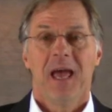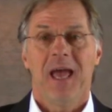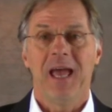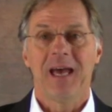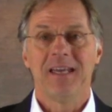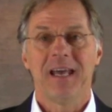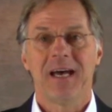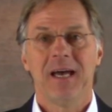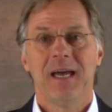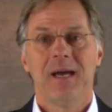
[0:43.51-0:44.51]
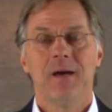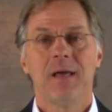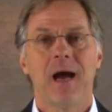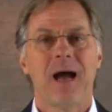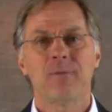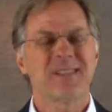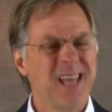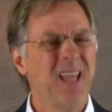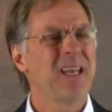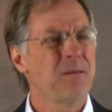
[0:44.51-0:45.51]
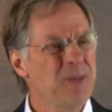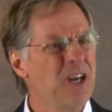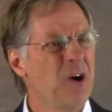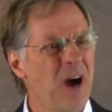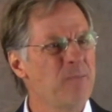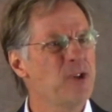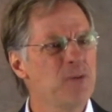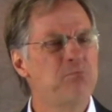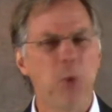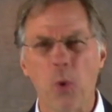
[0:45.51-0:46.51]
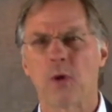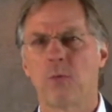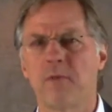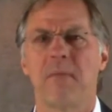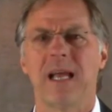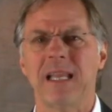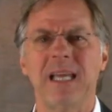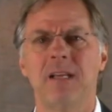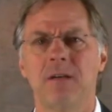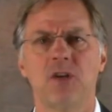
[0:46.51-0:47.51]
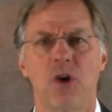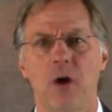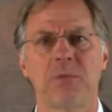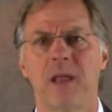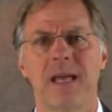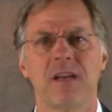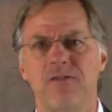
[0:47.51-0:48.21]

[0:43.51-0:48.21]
And I was telling him, you know, I'm just bored with my lead guitar playing.